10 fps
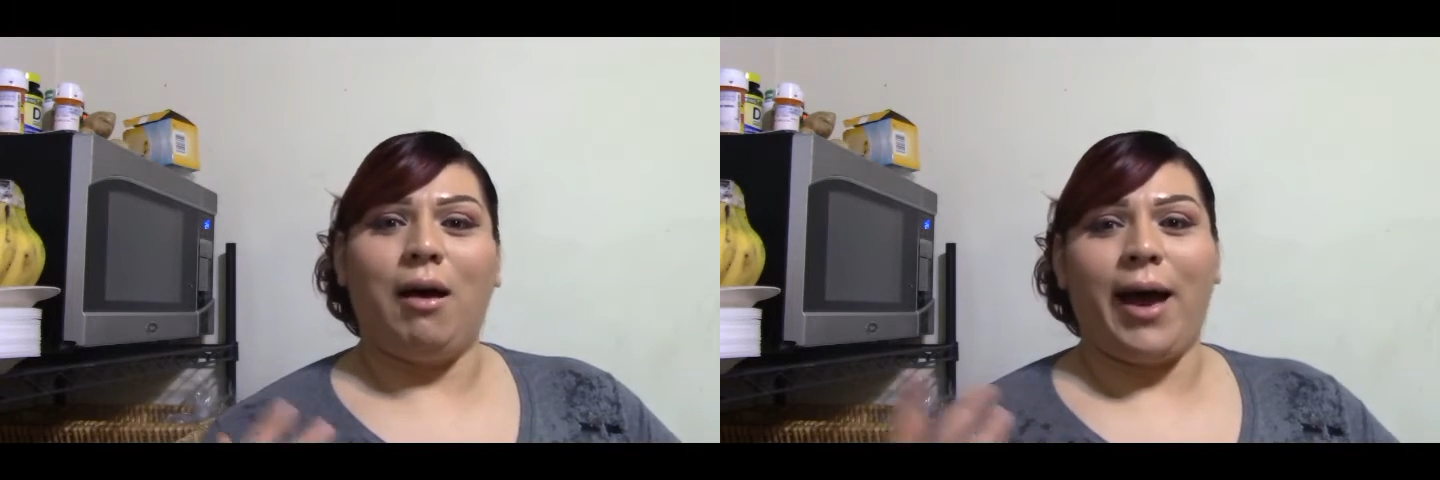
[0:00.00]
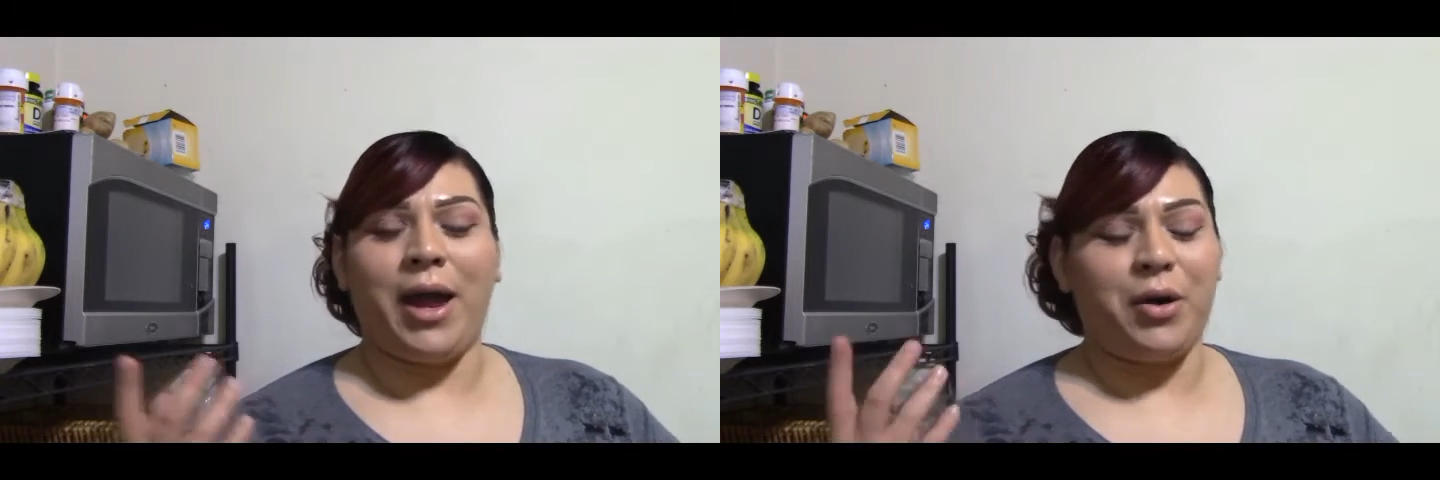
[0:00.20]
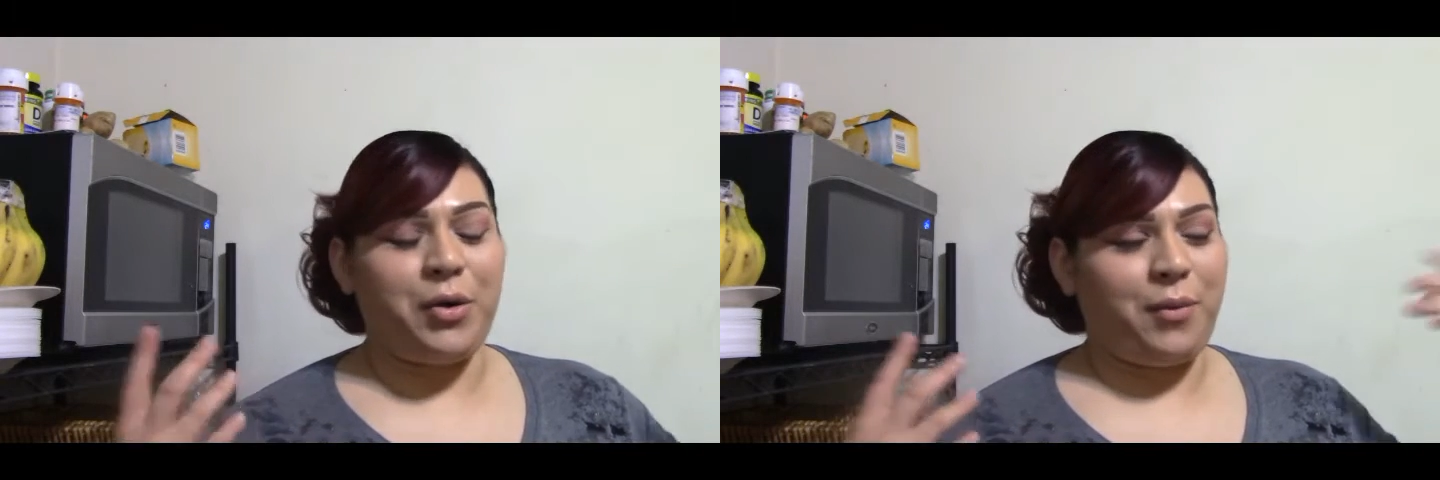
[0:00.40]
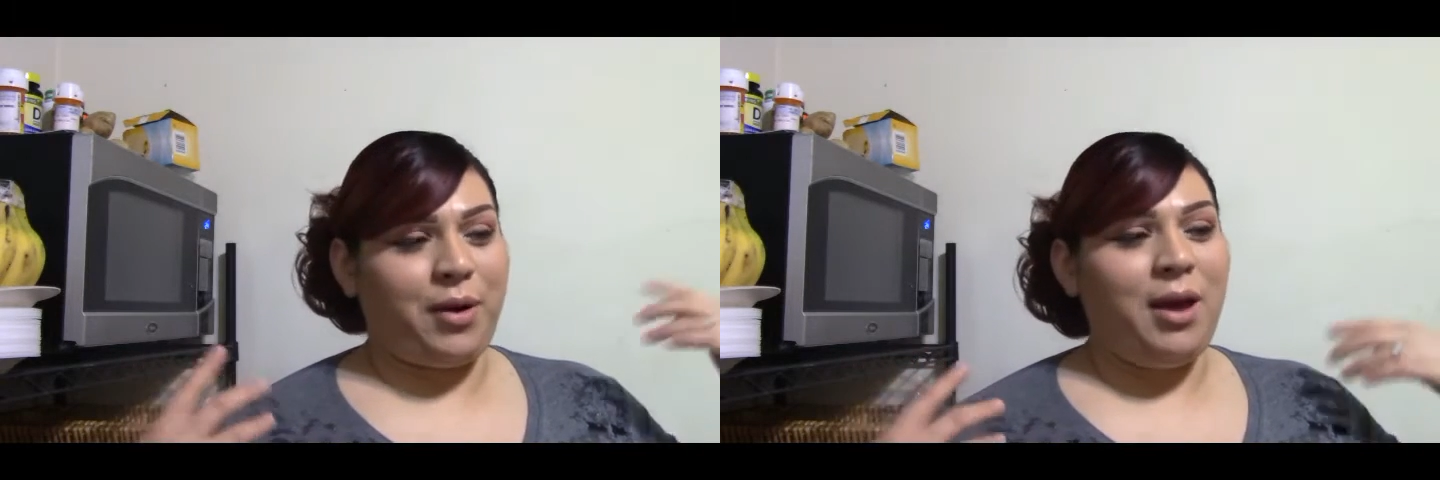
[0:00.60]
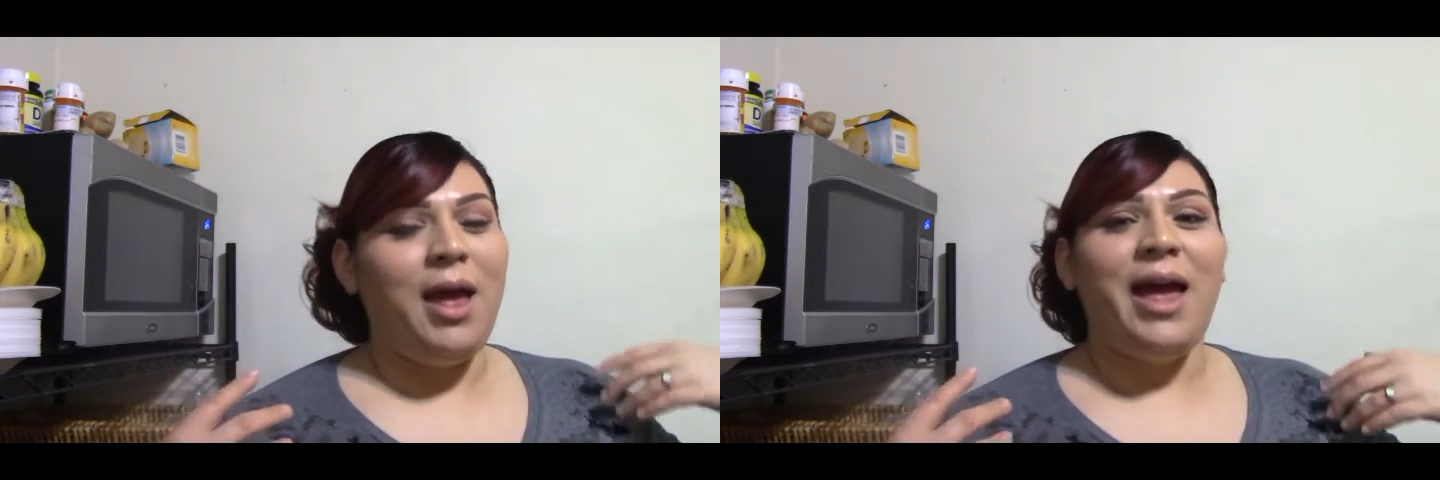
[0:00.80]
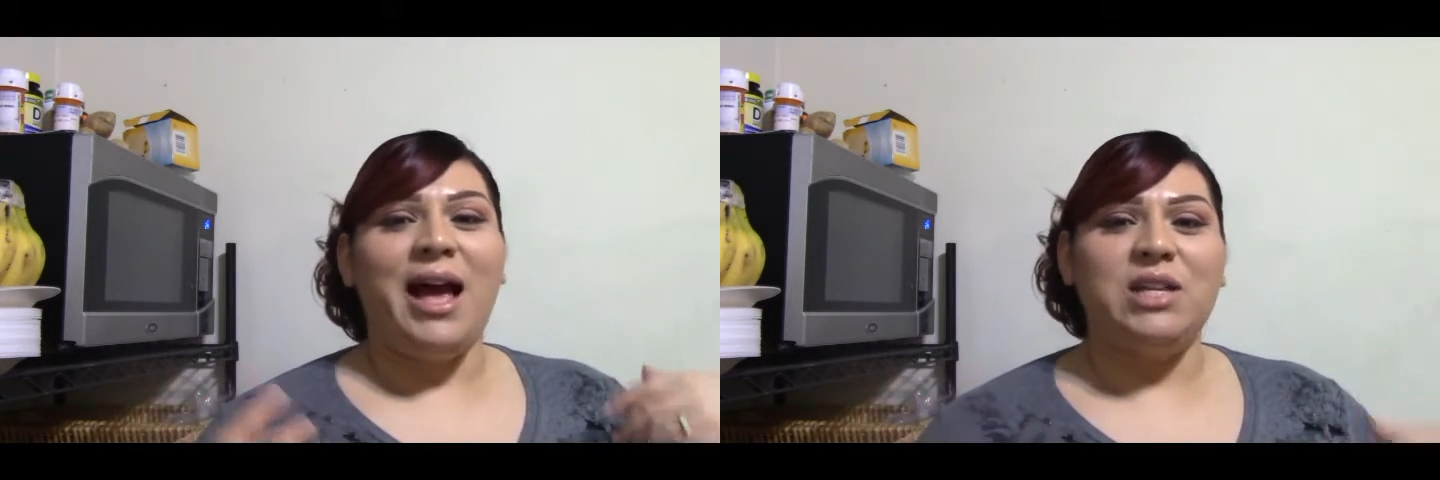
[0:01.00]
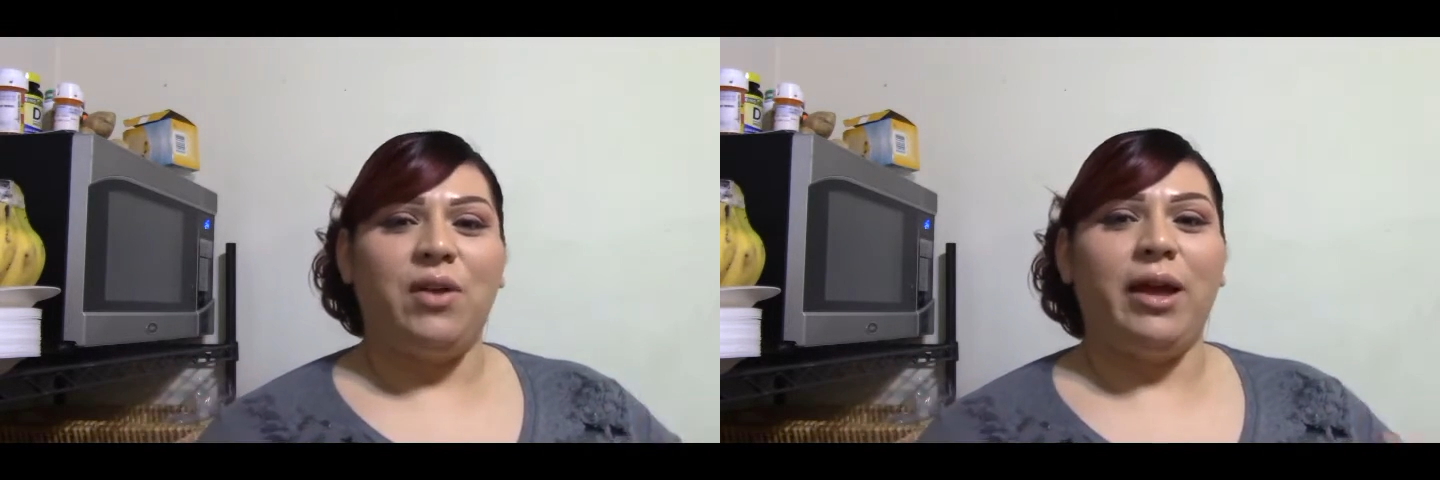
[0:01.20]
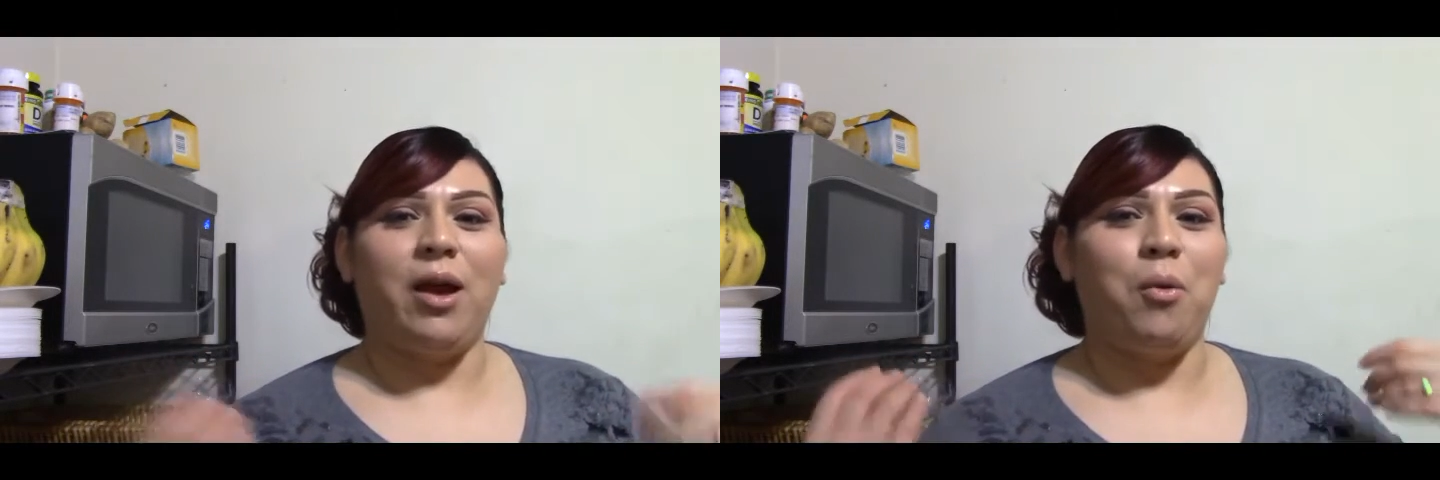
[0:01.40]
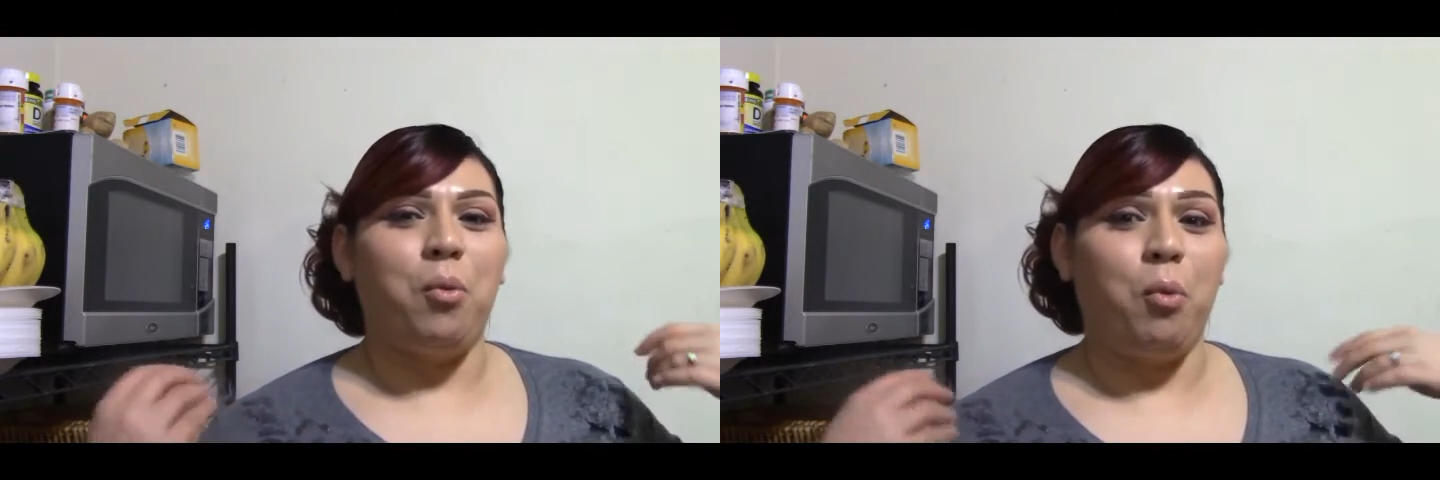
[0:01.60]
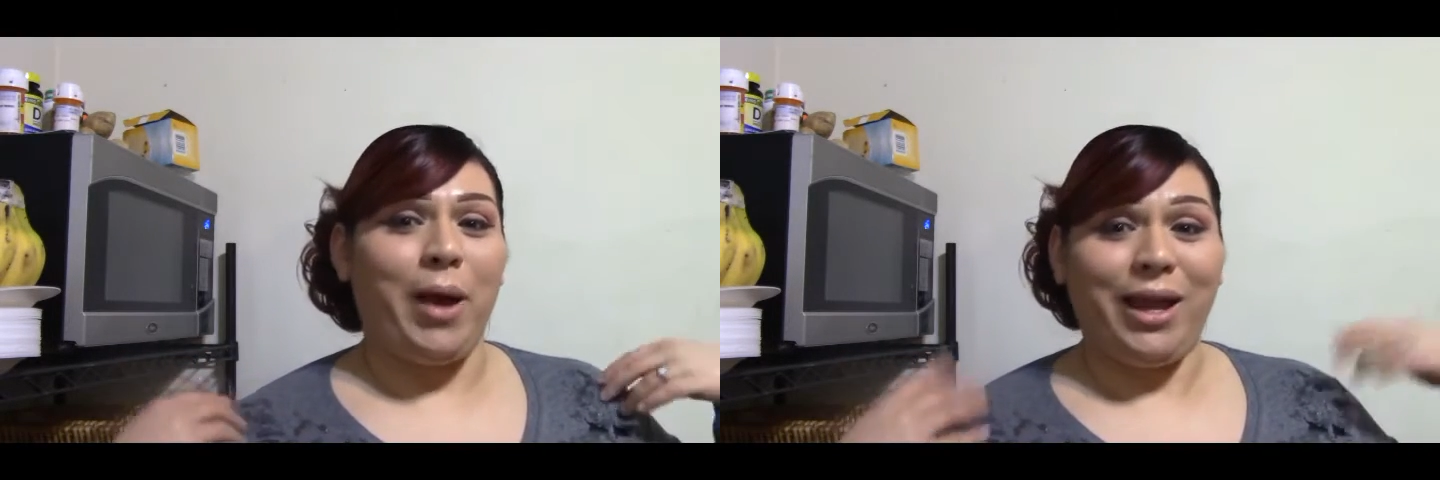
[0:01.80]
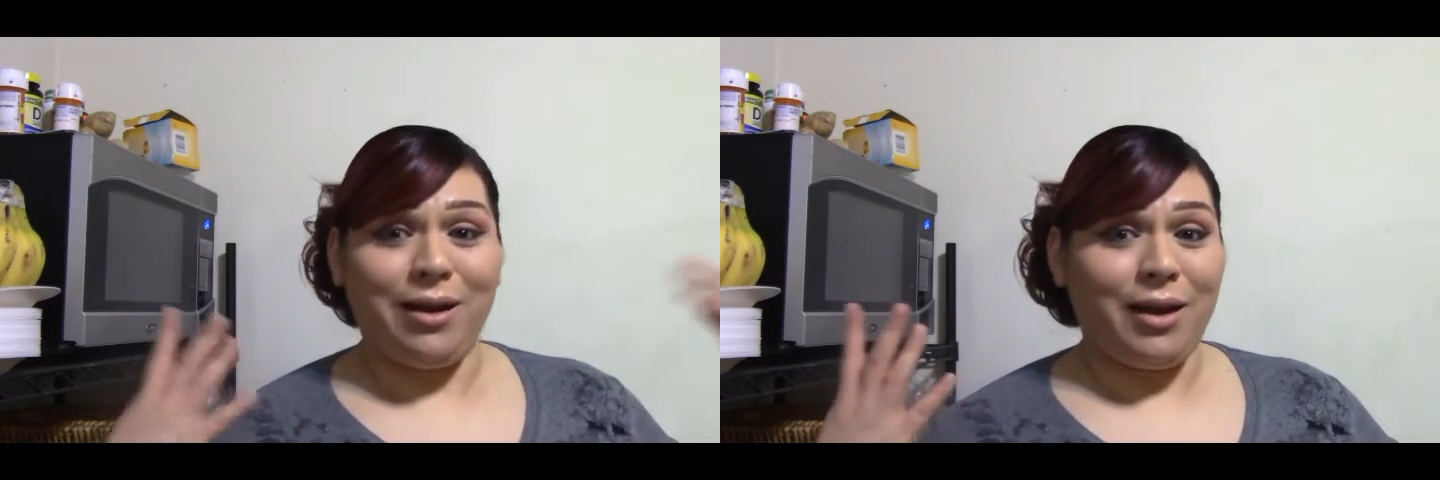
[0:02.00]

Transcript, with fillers: I don't know what, has felt like a weight